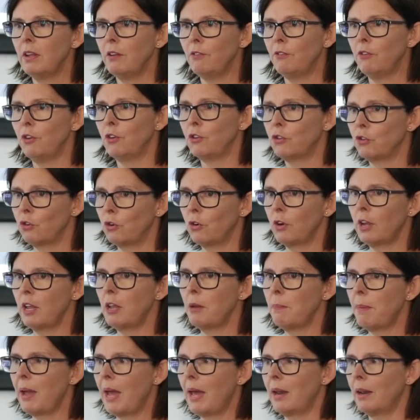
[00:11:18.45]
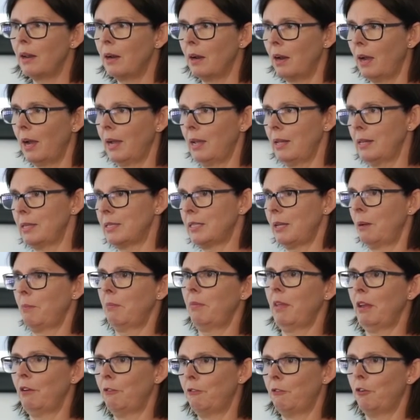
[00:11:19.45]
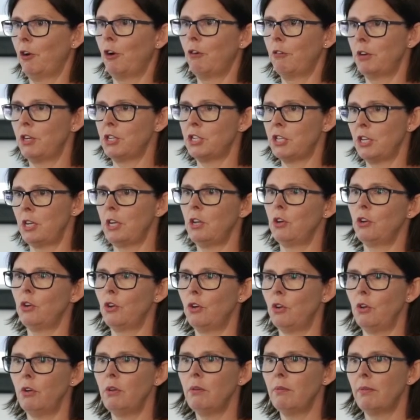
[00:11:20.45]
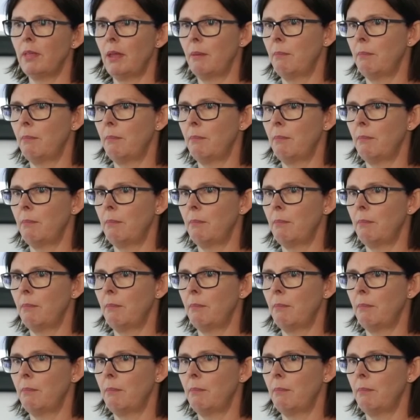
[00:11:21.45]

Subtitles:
If you're talking about it like it's something foreign to you,